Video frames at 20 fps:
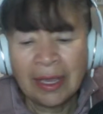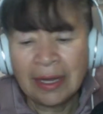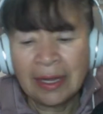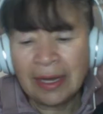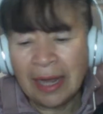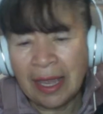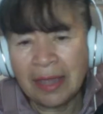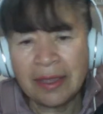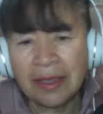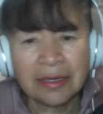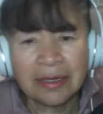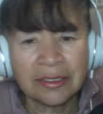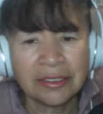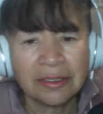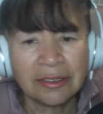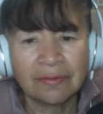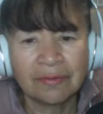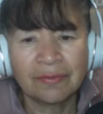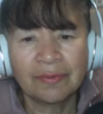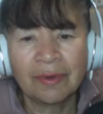
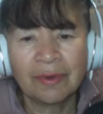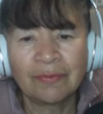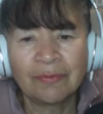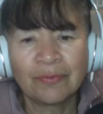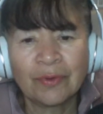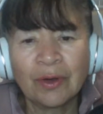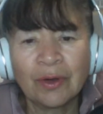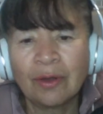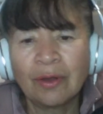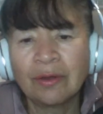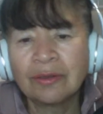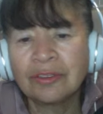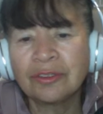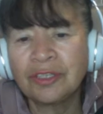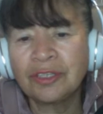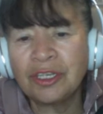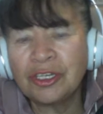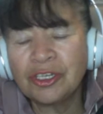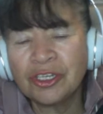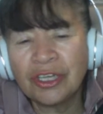layers of
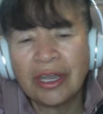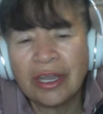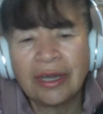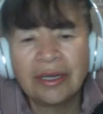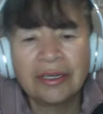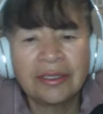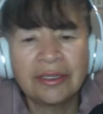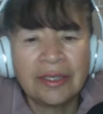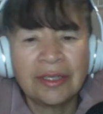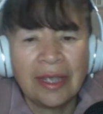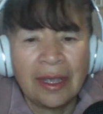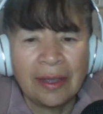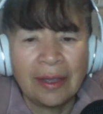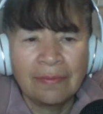clothes, t-shirts,